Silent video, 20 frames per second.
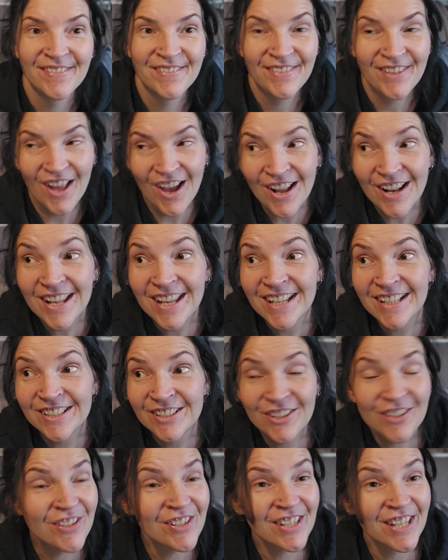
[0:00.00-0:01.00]
Learning
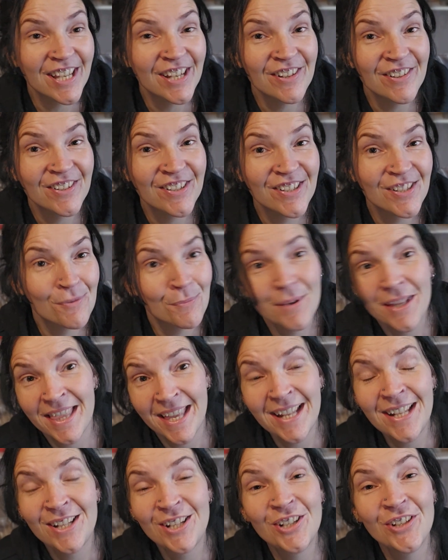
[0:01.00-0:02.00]
new skills
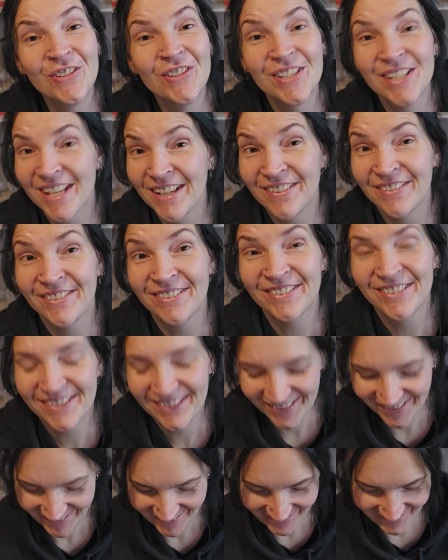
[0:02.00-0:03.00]
within new skills.